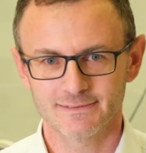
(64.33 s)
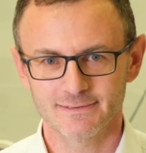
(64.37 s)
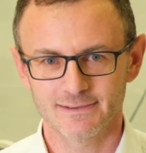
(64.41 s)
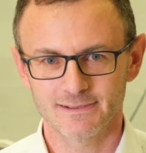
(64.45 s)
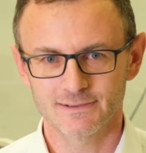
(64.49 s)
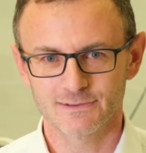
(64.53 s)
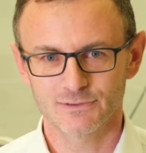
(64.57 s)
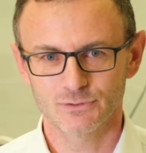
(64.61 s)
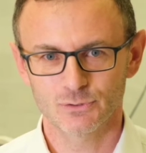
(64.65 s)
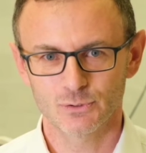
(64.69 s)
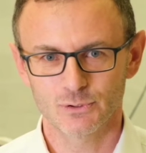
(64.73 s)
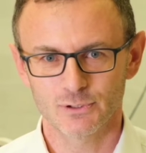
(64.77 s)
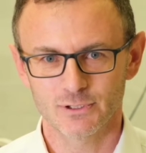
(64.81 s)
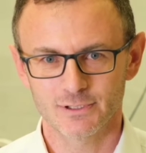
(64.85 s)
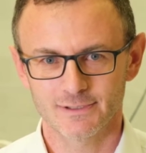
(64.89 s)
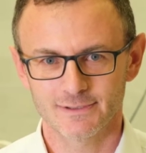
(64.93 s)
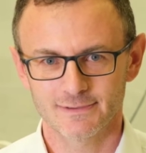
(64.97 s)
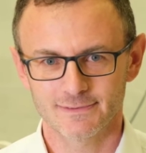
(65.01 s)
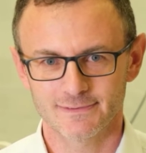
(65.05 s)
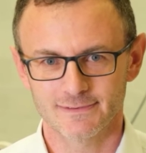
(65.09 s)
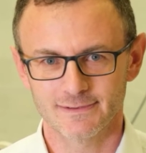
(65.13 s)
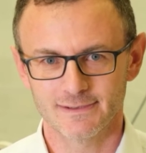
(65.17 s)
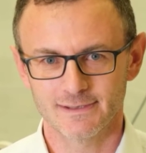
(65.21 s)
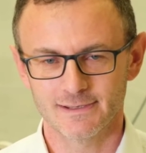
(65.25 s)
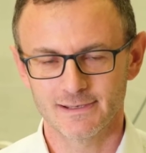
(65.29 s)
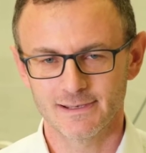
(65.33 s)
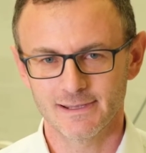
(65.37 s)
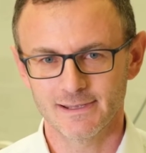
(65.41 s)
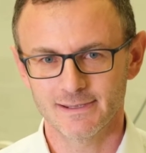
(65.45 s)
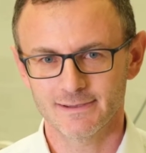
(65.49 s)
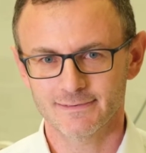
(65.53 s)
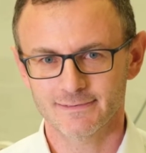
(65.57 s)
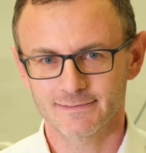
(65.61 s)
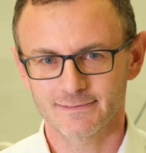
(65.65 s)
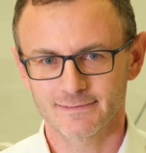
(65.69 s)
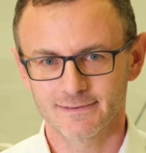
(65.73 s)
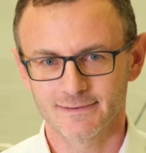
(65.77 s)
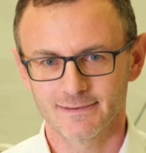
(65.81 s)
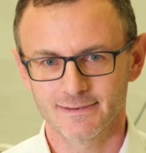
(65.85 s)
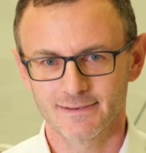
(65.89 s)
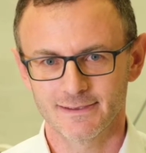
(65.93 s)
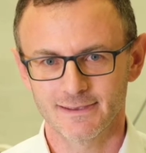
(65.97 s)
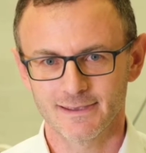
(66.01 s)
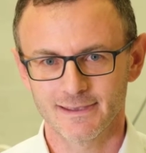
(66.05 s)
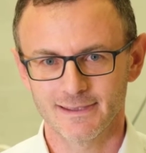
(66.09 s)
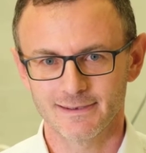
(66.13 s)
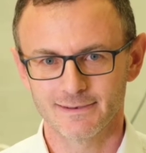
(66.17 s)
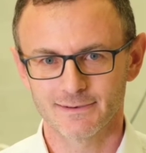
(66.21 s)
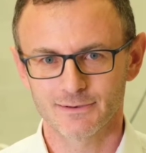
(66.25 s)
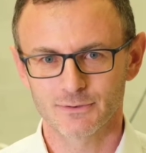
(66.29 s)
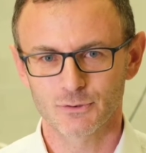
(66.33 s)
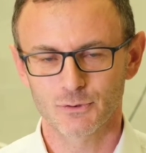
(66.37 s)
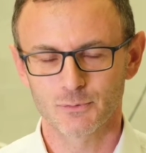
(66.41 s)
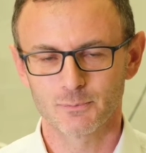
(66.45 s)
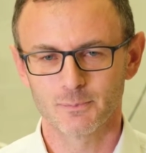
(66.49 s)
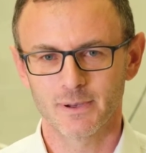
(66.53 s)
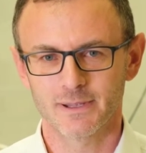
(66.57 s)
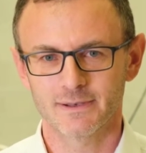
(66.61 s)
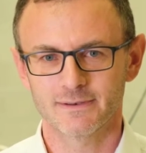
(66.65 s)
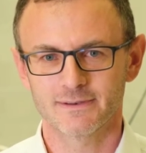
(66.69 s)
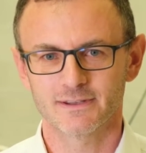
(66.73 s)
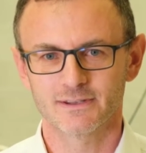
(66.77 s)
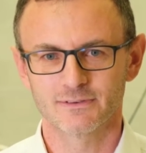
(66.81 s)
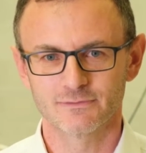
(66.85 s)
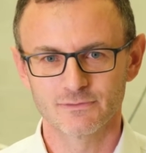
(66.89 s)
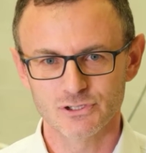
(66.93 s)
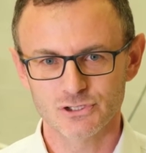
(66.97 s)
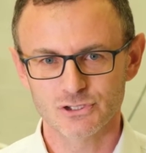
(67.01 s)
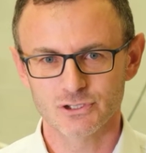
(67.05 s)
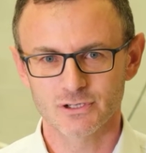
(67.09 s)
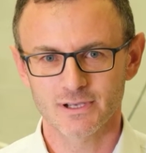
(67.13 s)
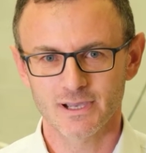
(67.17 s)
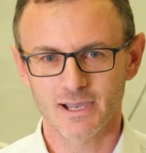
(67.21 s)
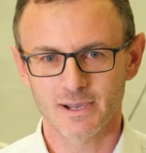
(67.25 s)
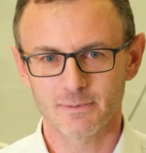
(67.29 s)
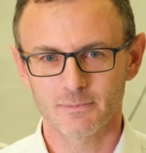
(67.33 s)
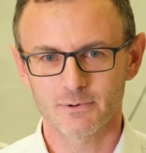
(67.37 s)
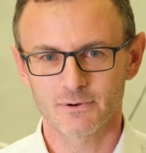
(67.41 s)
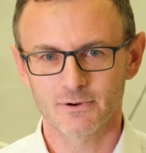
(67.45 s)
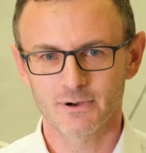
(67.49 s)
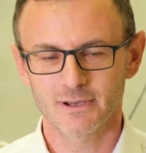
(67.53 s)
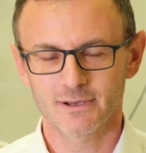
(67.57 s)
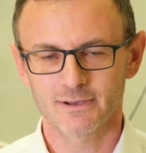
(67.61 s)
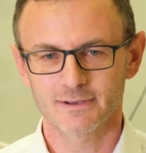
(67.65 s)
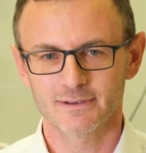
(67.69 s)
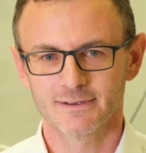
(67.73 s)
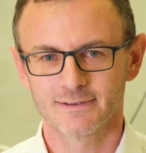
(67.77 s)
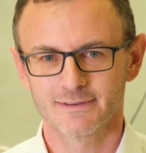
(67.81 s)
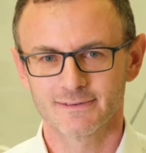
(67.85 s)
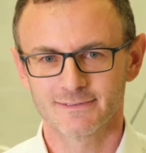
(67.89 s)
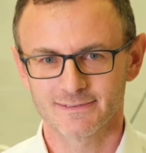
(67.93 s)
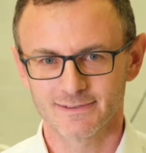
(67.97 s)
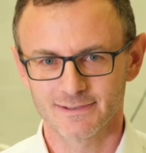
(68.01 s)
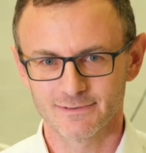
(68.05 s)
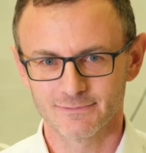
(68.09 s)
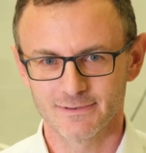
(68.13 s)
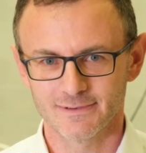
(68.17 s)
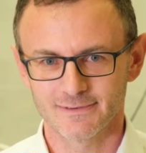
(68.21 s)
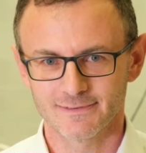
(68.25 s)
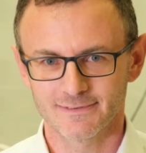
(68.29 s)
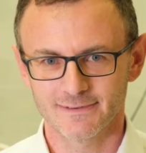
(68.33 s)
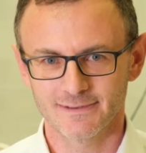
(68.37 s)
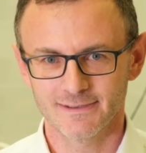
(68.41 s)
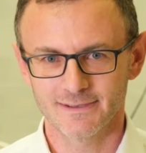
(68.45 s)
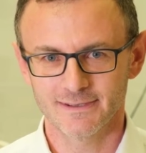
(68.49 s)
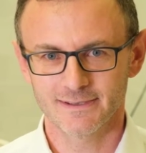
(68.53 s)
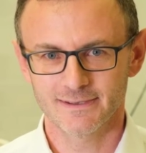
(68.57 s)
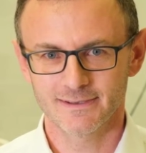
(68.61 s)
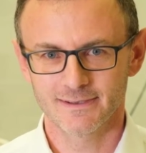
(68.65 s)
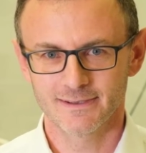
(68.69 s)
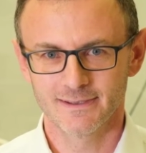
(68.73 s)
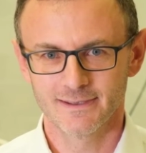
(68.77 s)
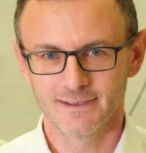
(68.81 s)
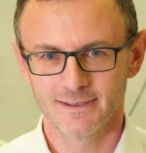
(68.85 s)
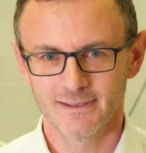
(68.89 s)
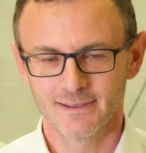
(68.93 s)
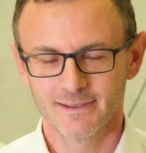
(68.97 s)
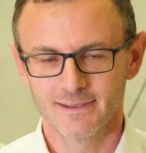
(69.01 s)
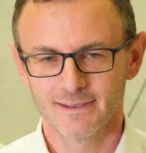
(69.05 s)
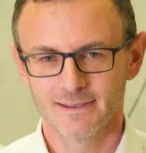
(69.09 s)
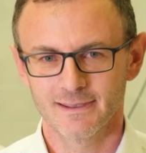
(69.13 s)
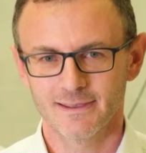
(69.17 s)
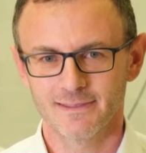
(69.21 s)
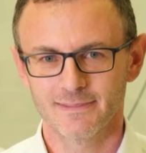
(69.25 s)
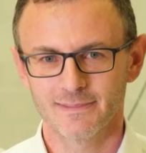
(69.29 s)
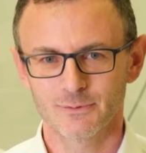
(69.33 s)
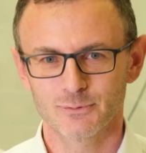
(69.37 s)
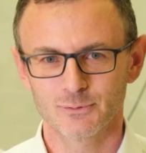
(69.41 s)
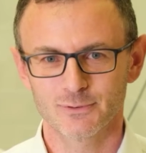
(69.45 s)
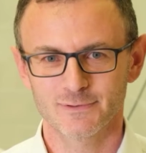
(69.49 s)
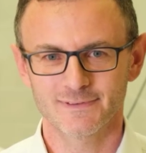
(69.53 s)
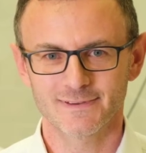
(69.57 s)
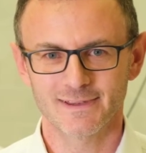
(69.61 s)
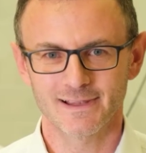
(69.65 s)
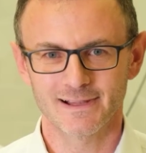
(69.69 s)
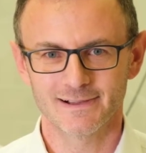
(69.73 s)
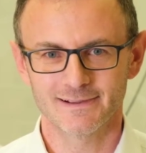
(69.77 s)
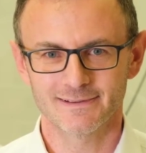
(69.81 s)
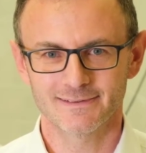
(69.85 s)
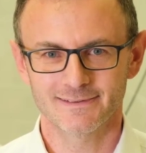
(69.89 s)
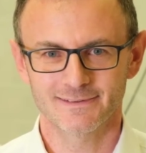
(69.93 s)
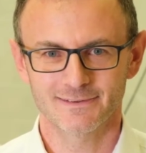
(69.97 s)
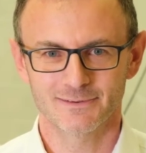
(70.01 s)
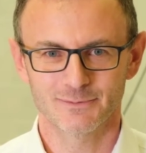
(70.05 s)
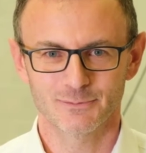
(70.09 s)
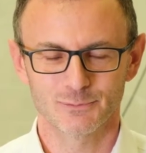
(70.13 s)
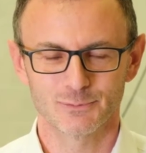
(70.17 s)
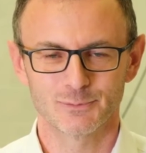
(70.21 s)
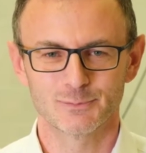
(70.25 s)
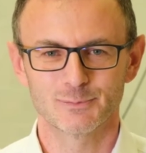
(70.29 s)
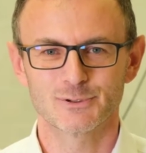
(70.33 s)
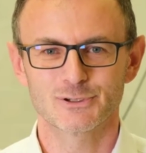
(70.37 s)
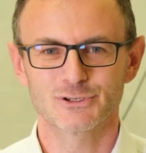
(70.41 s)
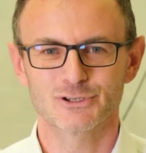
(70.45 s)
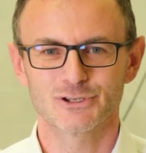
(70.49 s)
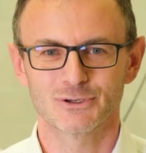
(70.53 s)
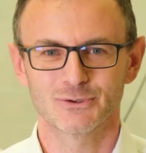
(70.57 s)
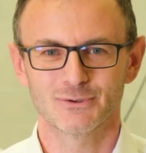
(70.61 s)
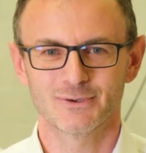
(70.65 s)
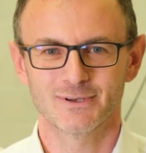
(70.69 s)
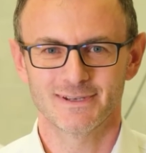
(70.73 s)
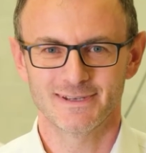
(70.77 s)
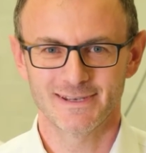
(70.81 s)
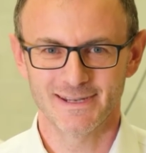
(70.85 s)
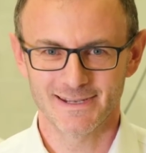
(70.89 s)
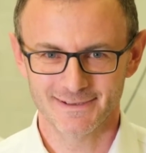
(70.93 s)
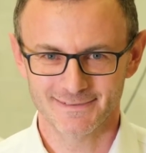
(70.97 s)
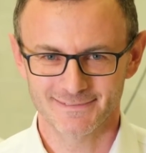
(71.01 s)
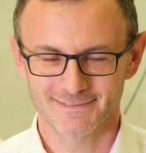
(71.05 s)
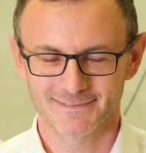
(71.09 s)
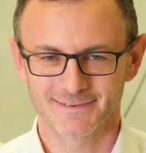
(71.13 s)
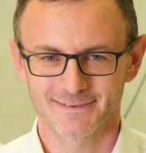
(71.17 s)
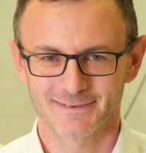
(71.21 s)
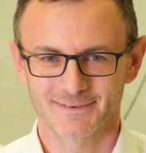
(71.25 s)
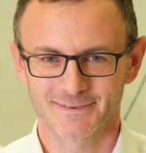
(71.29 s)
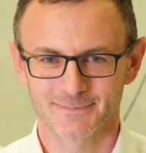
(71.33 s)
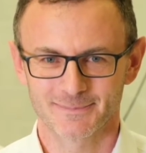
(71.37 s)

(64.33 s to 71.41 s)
sensor, CLS, and a chromatic vision camera, CVC, and the results will be shown next.